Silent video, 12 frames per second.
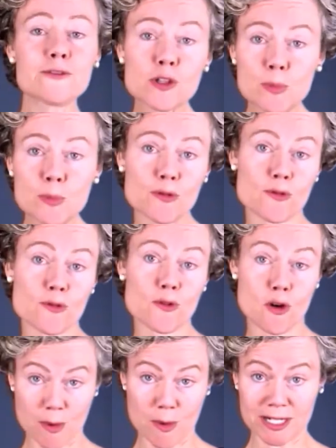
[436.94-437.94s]
If you
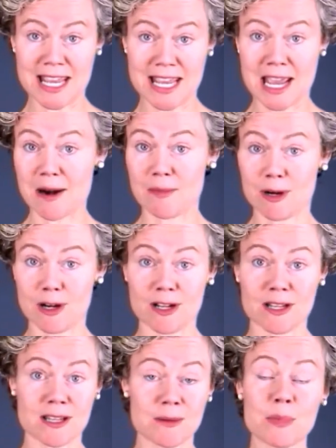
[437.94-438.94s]
perform on
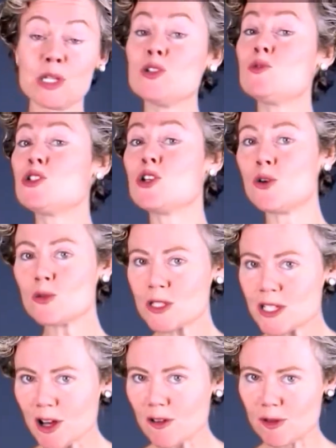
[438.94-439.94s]
camera, but you
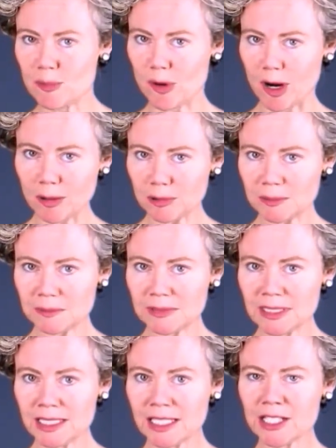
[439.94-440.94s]
don't solve a
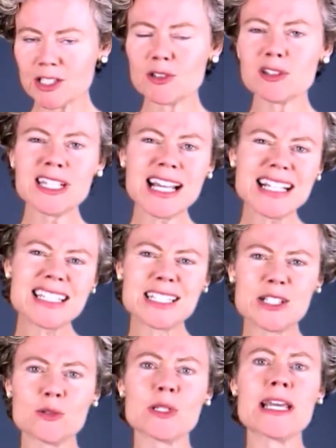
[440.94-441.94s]
problem, you'll
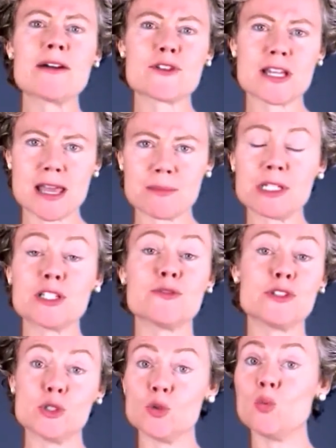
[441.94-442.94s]
likely only ever get me to
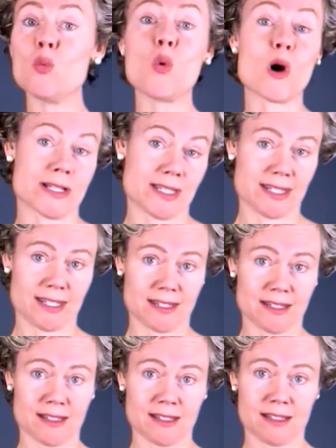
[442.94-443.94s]
view
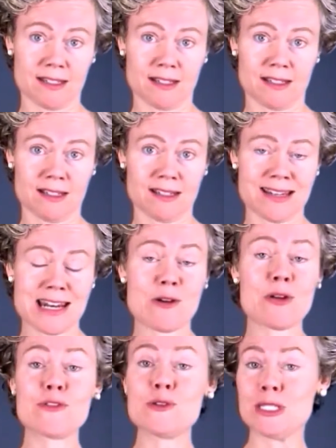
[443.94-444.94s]
once.
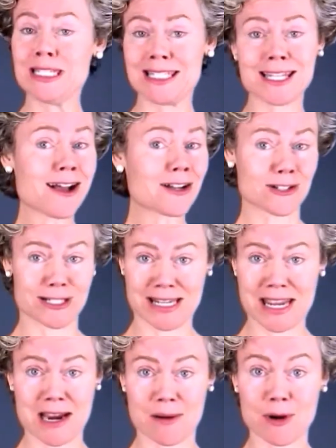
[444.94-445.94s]
Now, if you suck
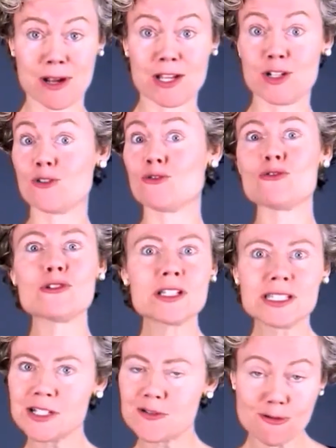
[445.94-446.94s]
on camera and you're
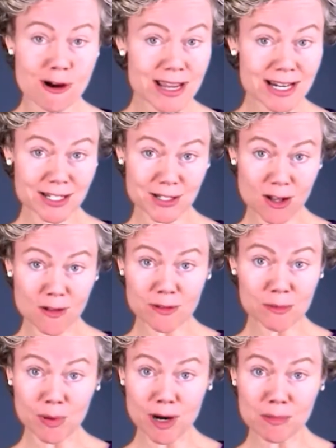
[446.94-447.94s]
really great at
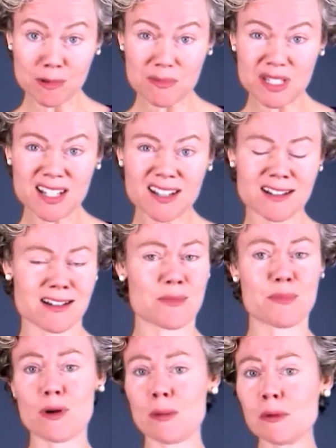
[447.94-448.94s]
solving problems,
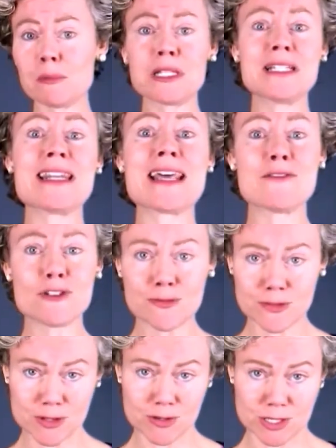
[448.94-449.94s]
I'll probably
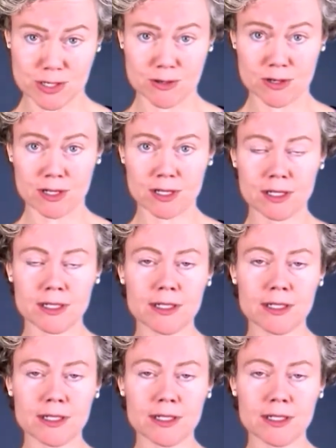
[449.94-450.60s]
never view you.